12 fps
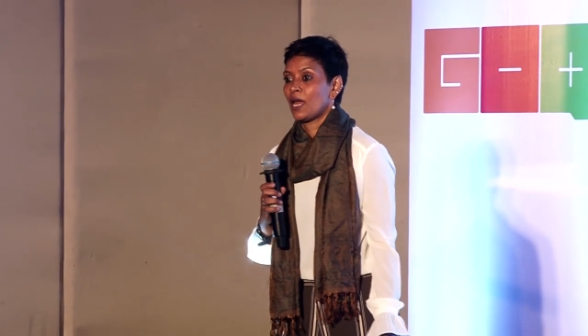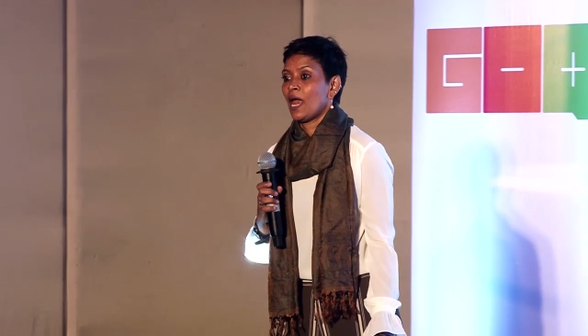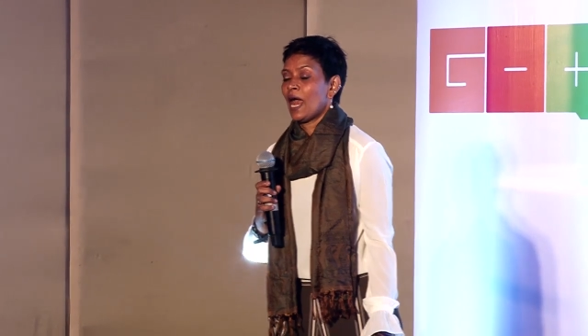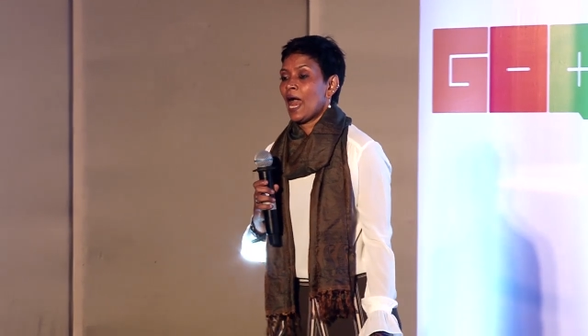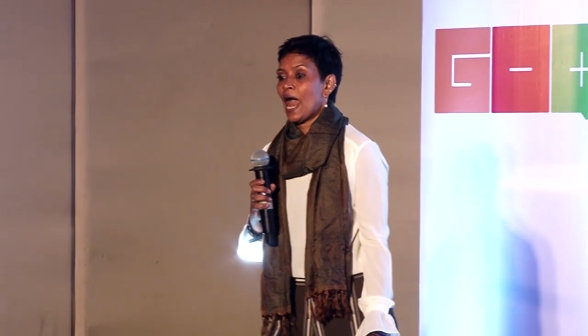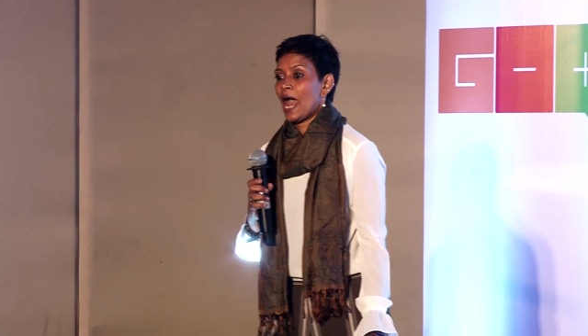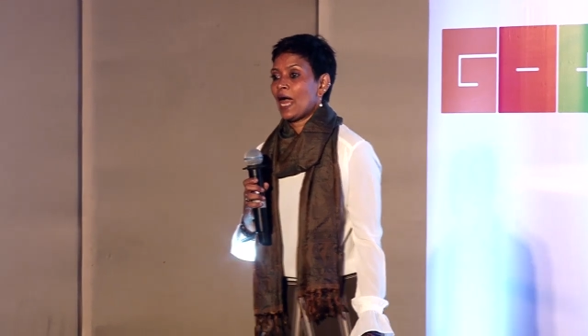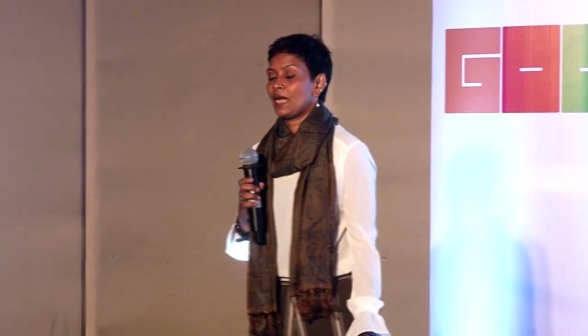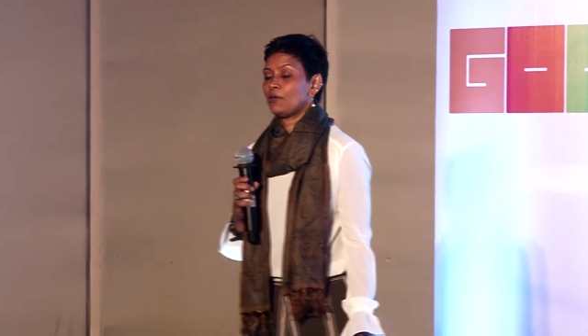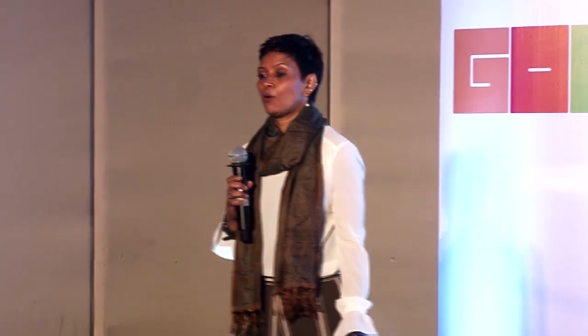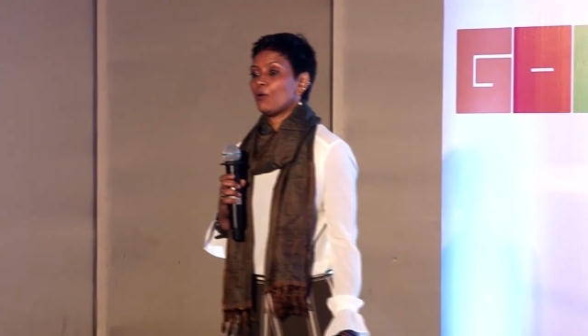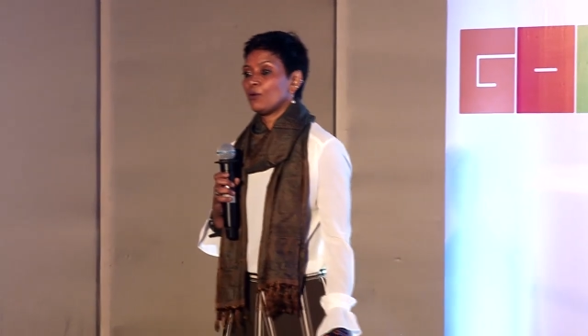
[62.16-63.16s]
And
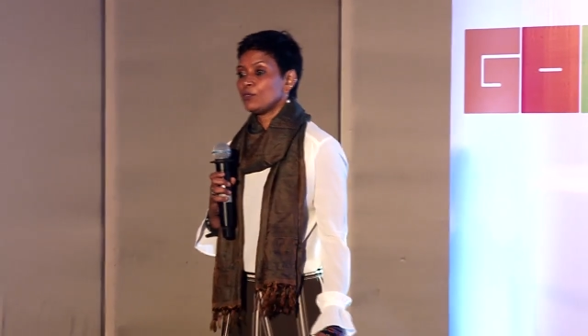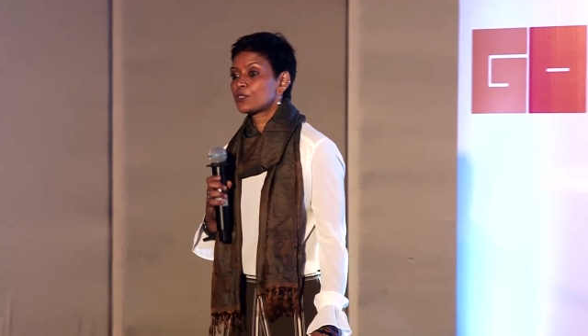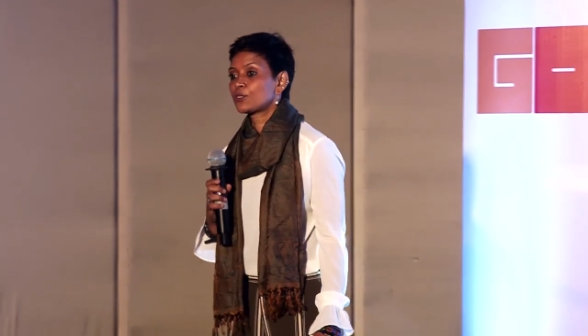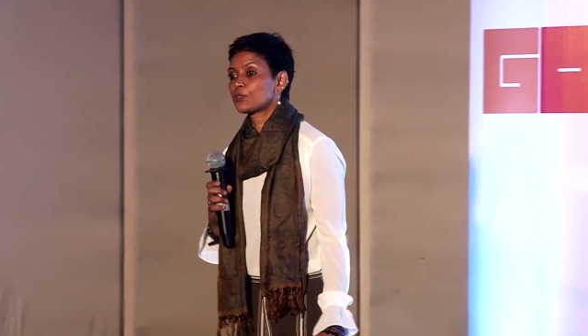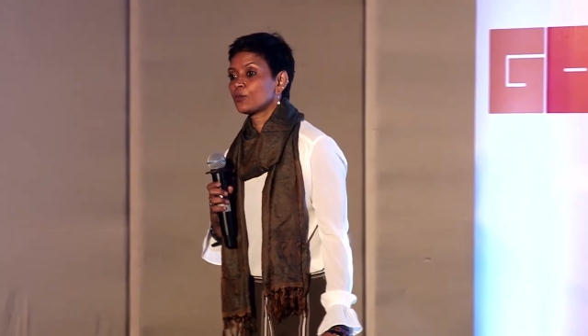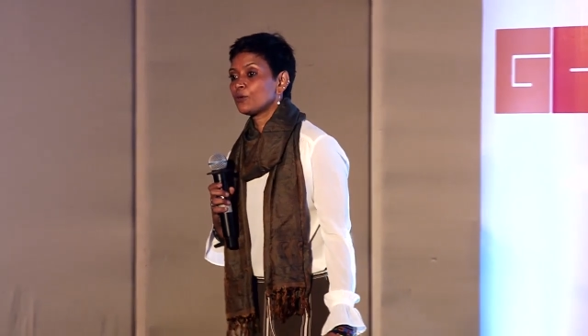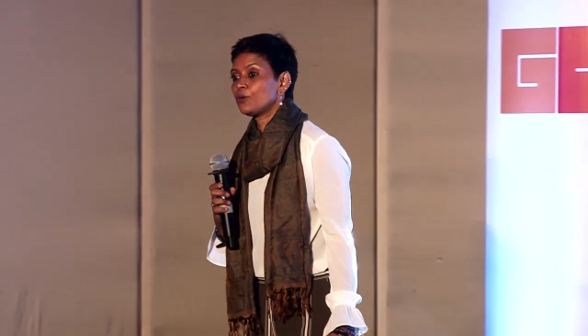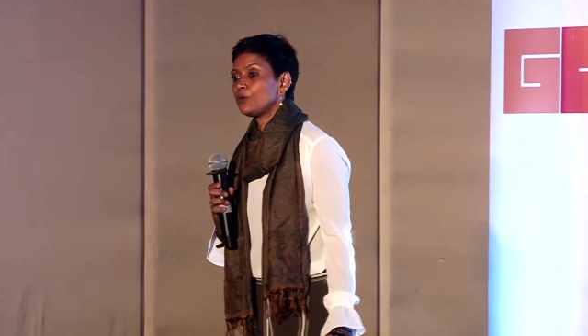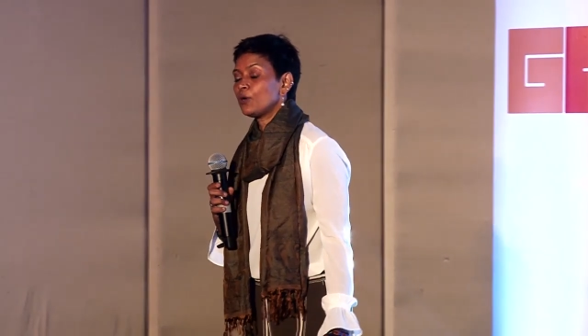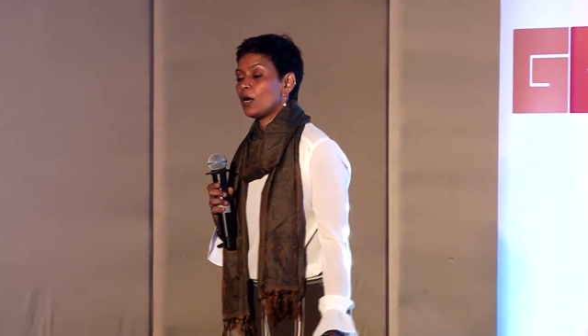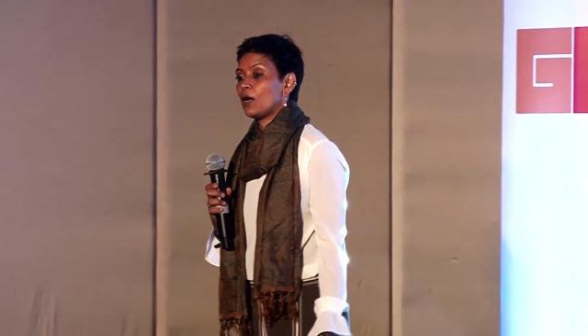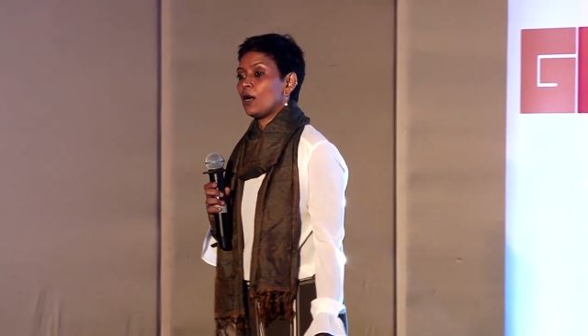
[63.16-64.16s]
also,
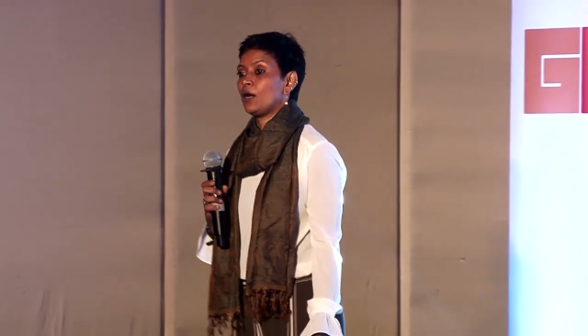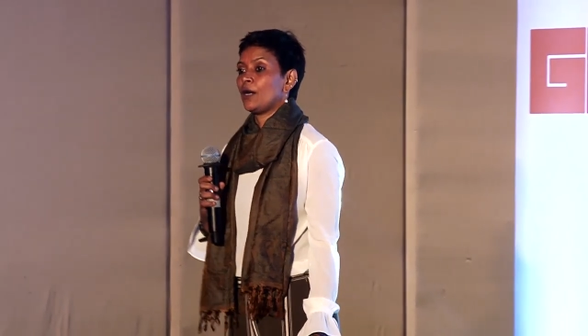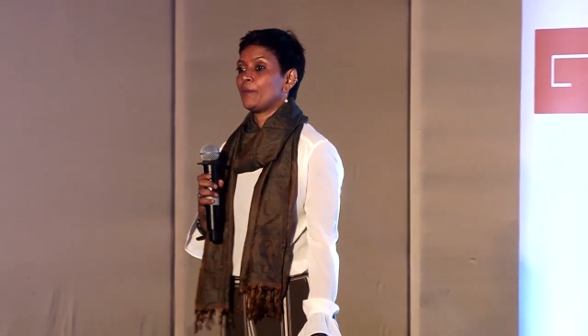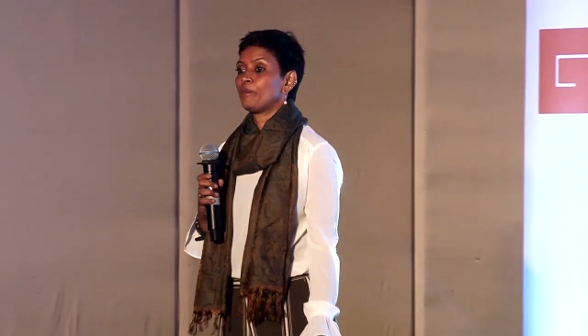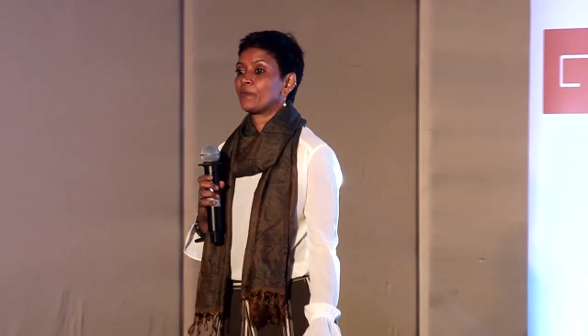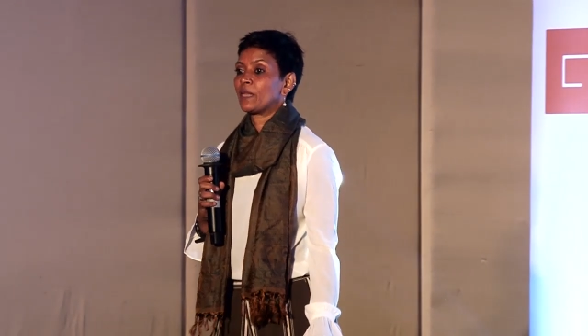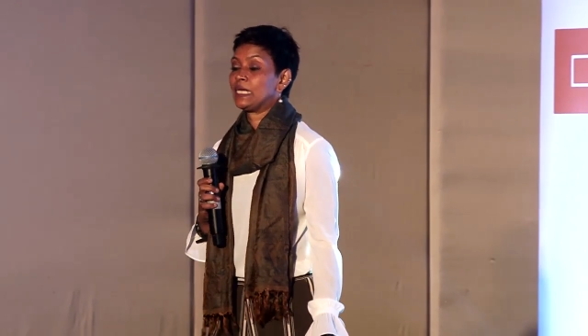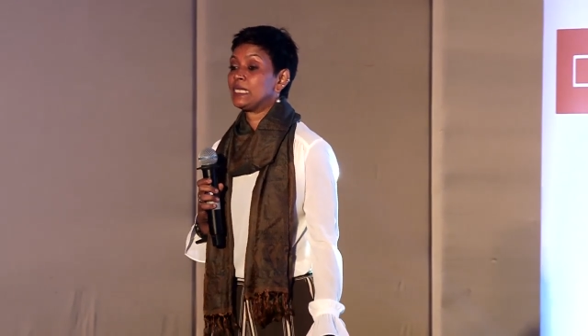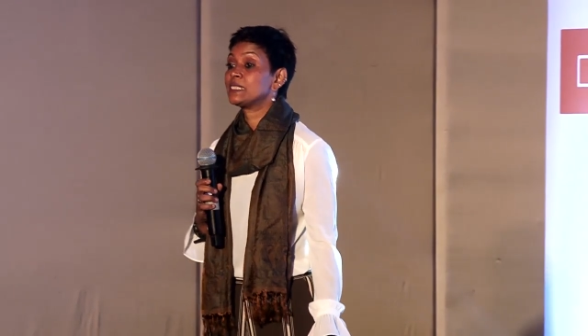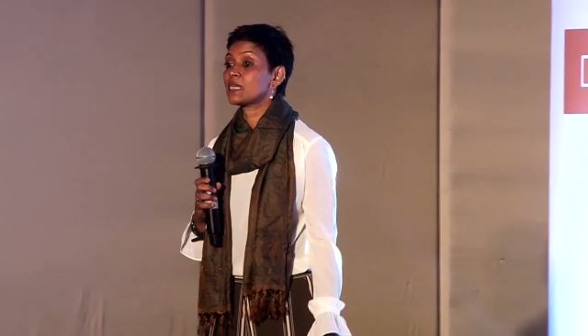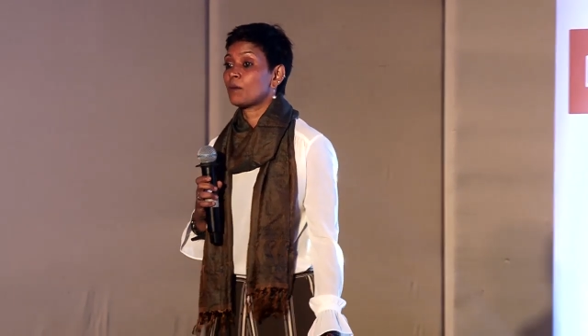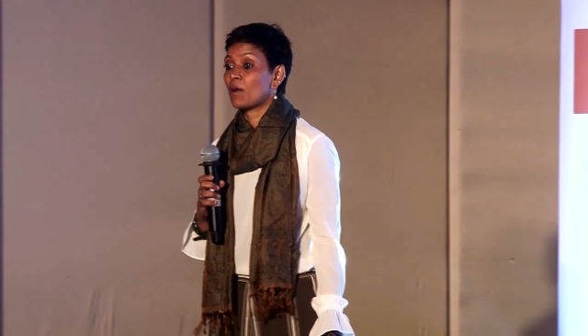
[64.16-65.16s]
he's
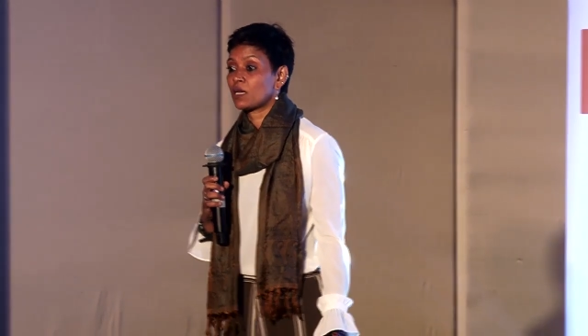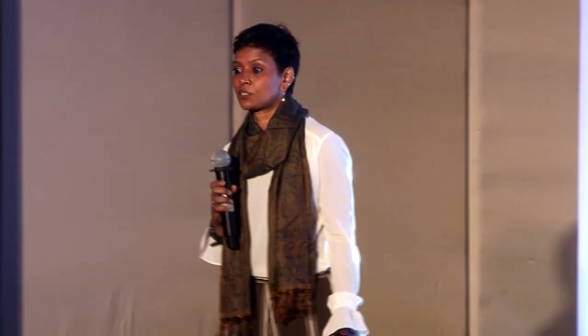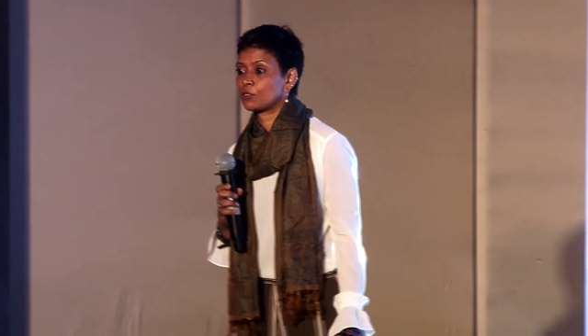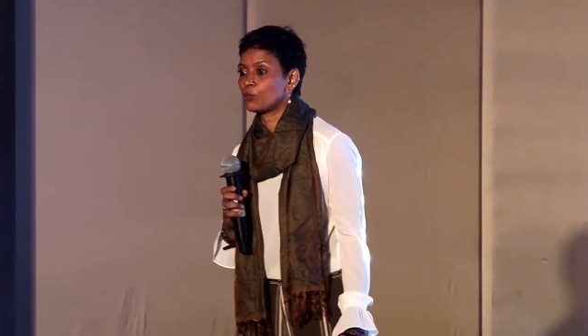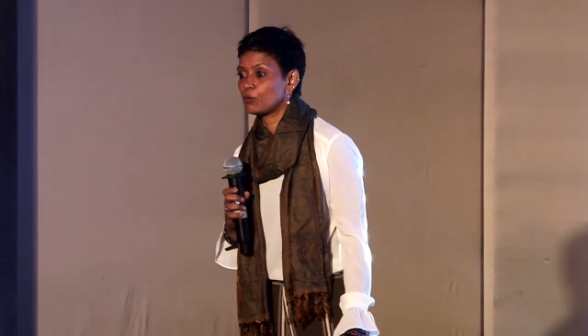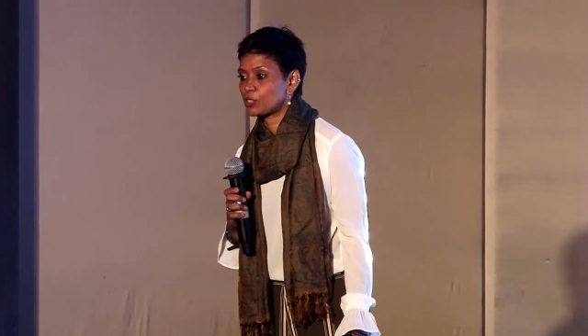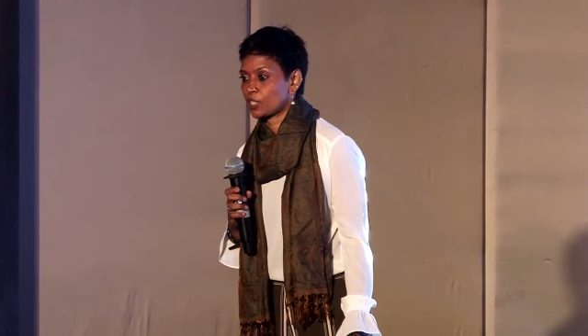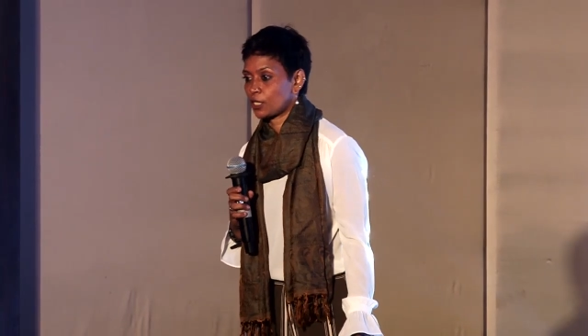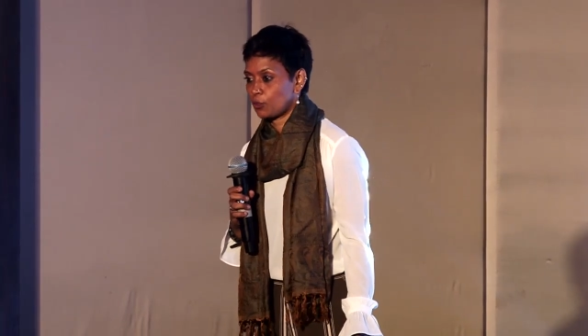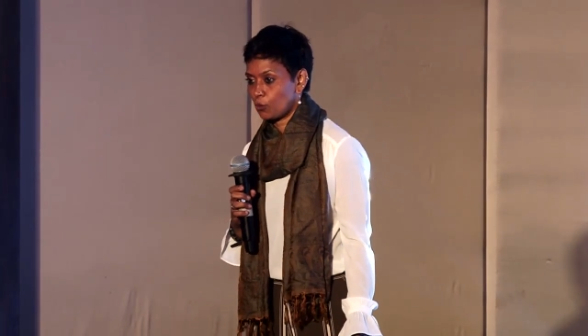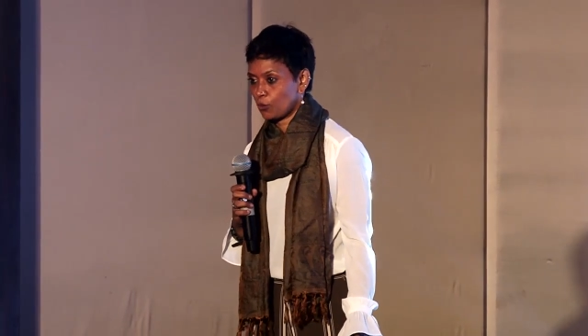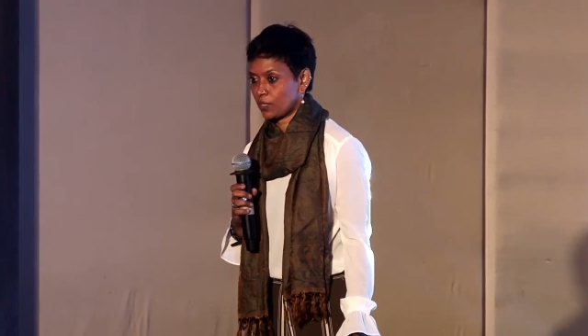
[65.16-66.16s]
a master coach at
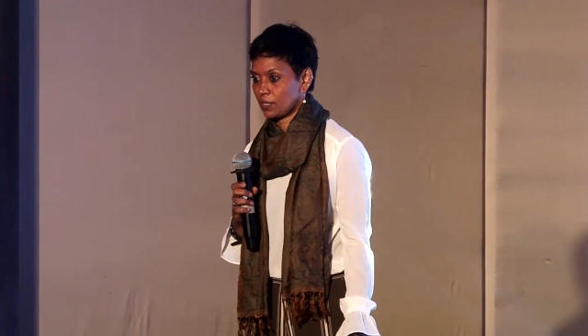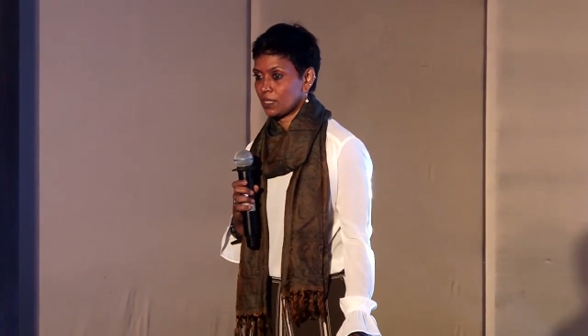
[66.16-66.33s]
GOQii.